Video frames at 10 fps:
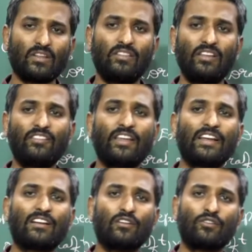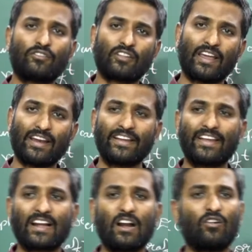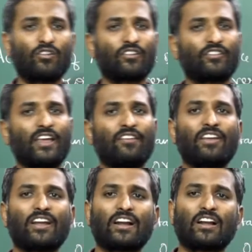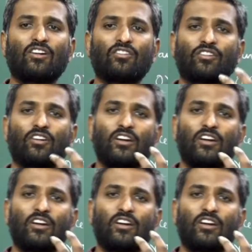These includes current account, saving account,